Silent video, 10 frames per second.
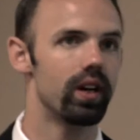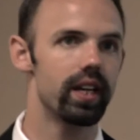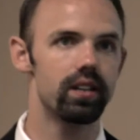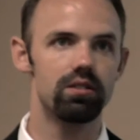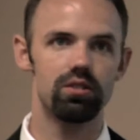
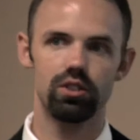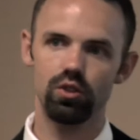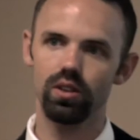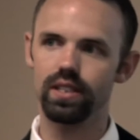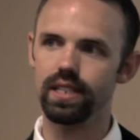getting
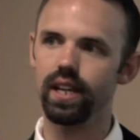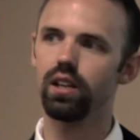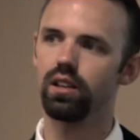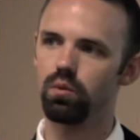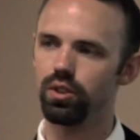towards the tail
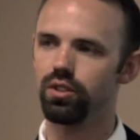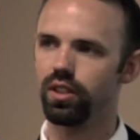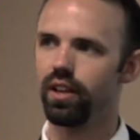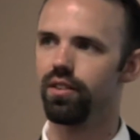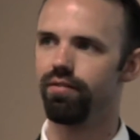end. We'll do
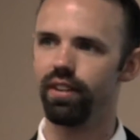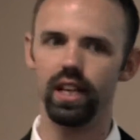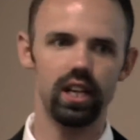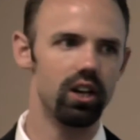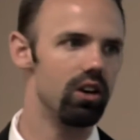another
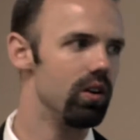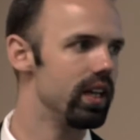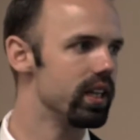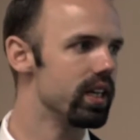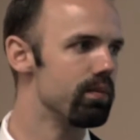video
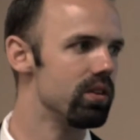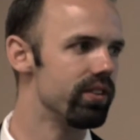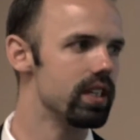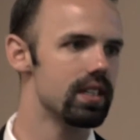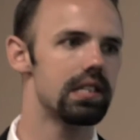and then move
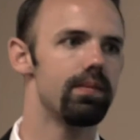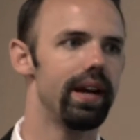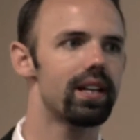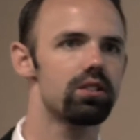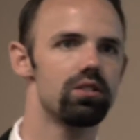into some
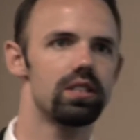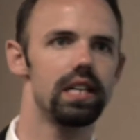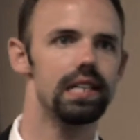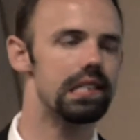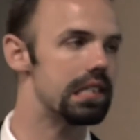
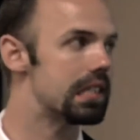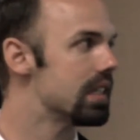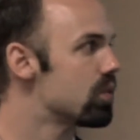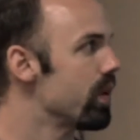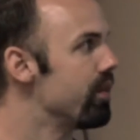exercises
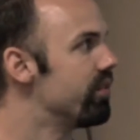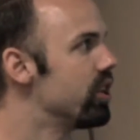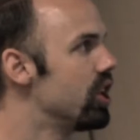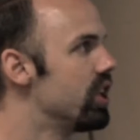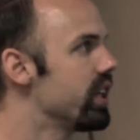as we move
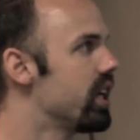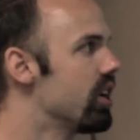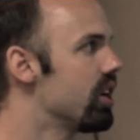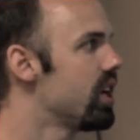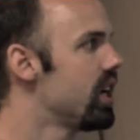along
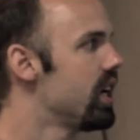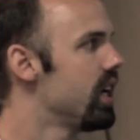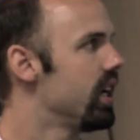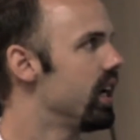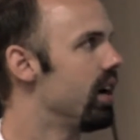here.
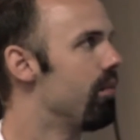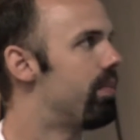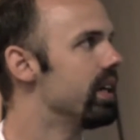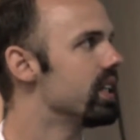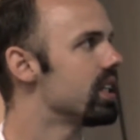
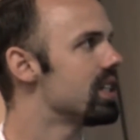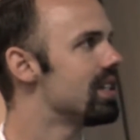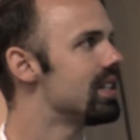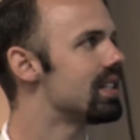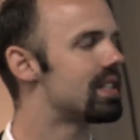But
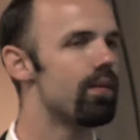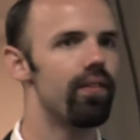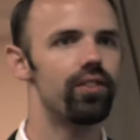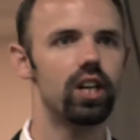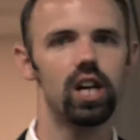some of
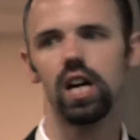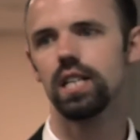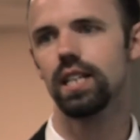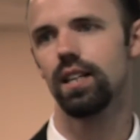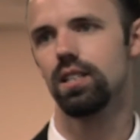the
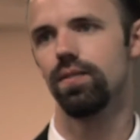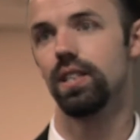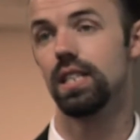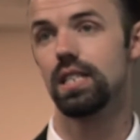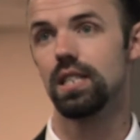context of
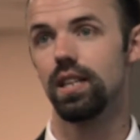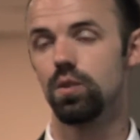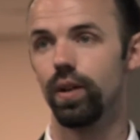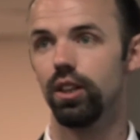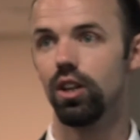this as
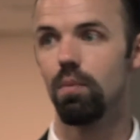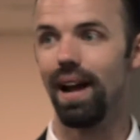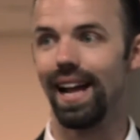we look back